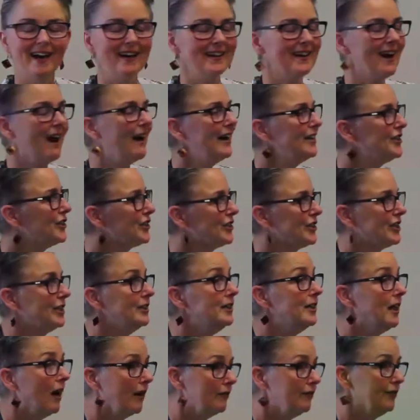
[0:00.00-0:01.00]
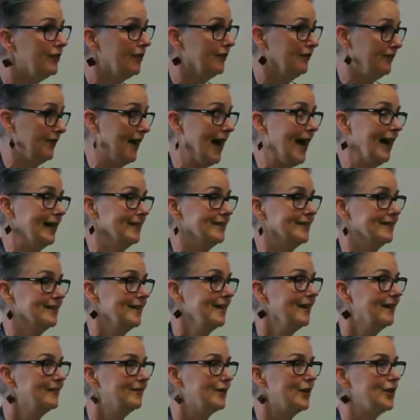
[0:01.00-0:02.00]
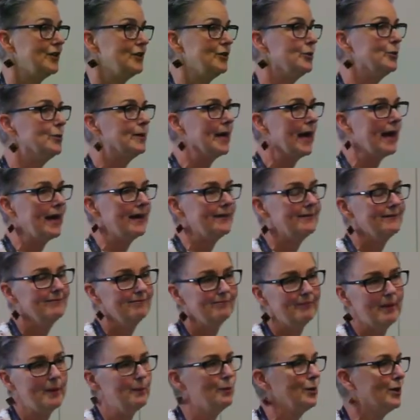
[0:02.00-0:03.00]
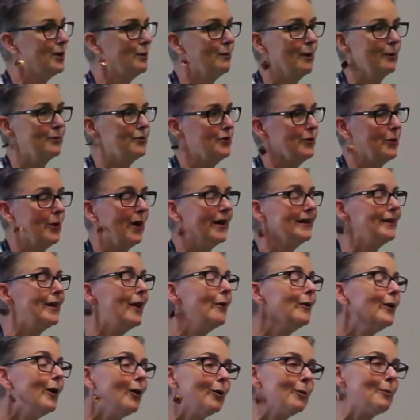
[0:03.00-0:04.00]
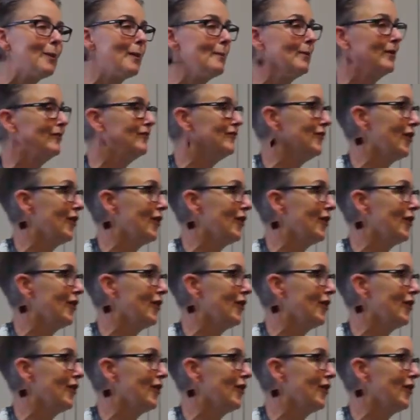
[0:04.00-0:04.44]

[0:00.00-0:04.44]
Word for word: And I just love the fact that you get people come up to you. I know a lot of people are